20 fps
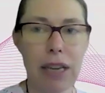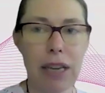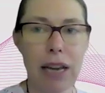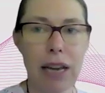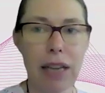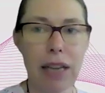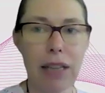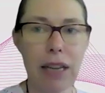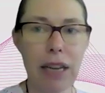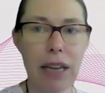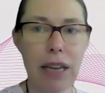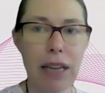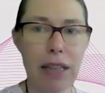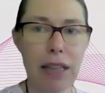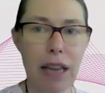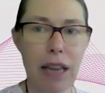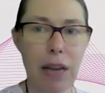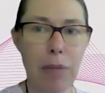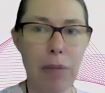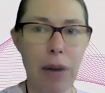And the
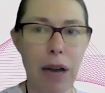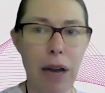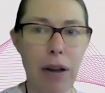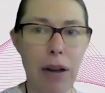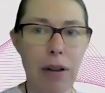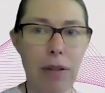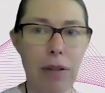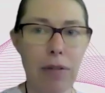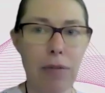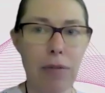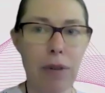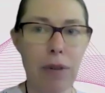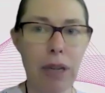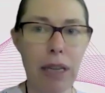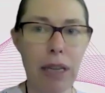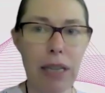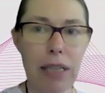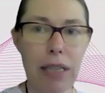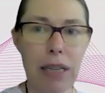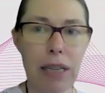neat thing about
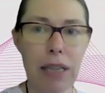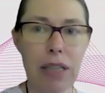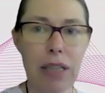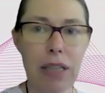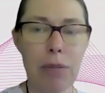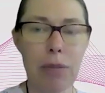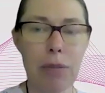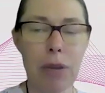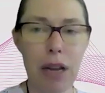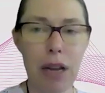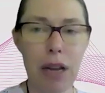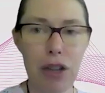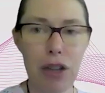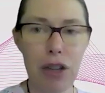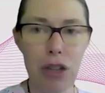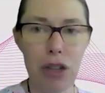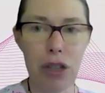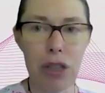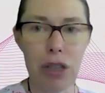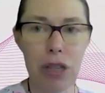releasing the
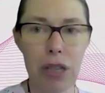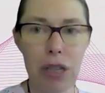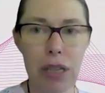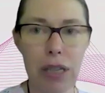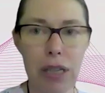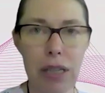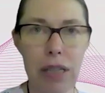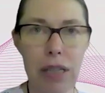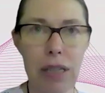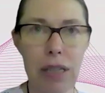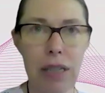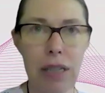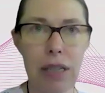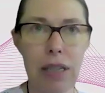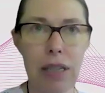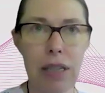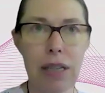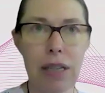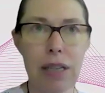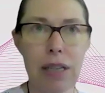subconscious
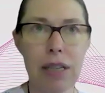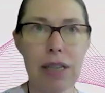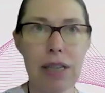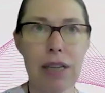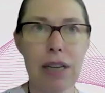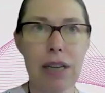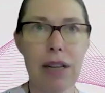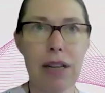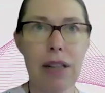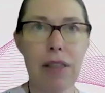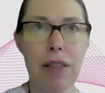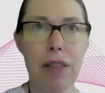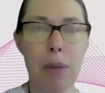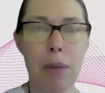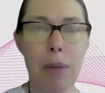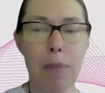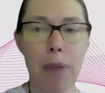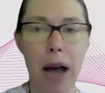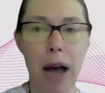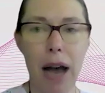is
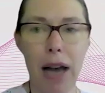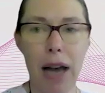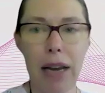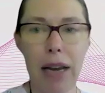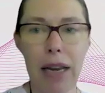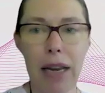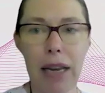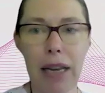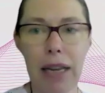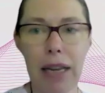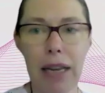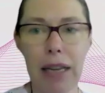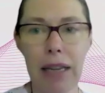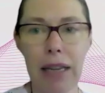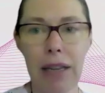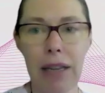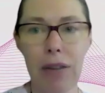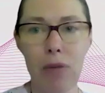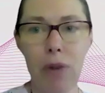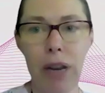the body
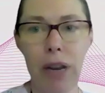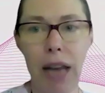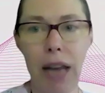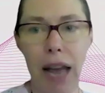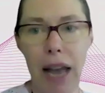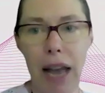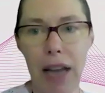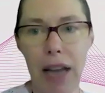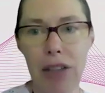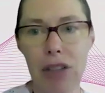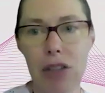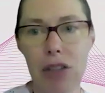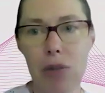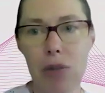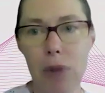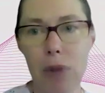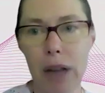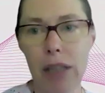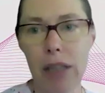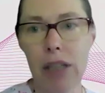reacts
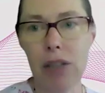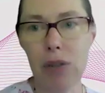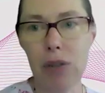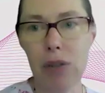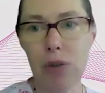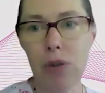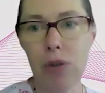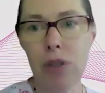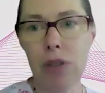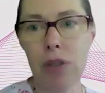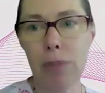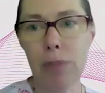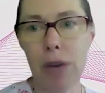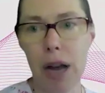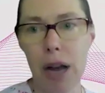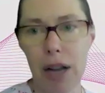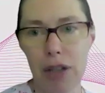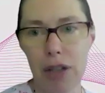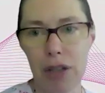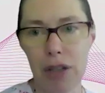directly to the
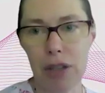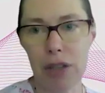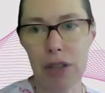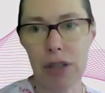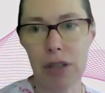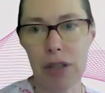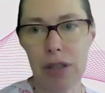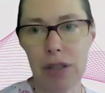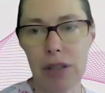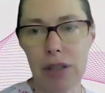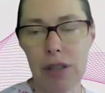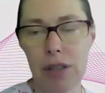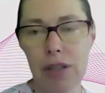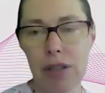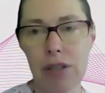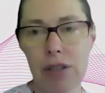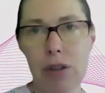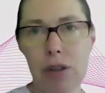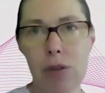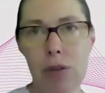subconscious.
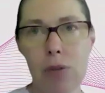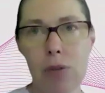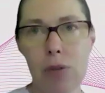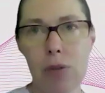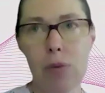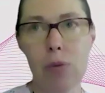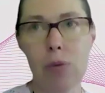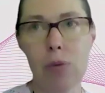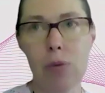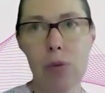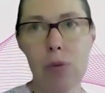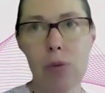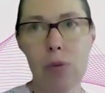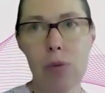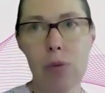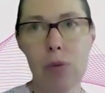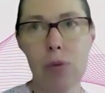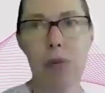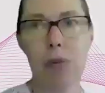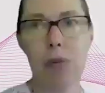So
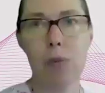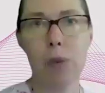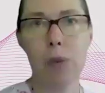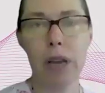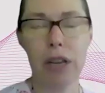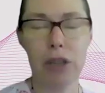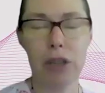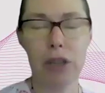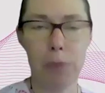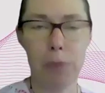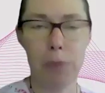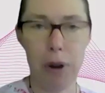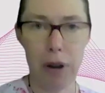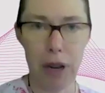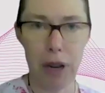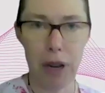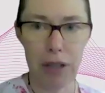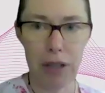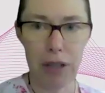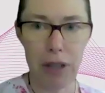we
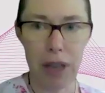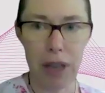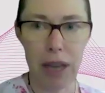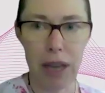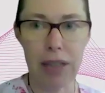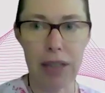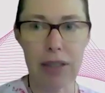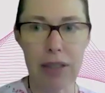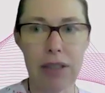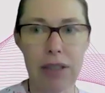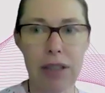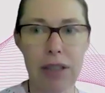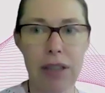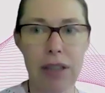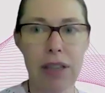experience things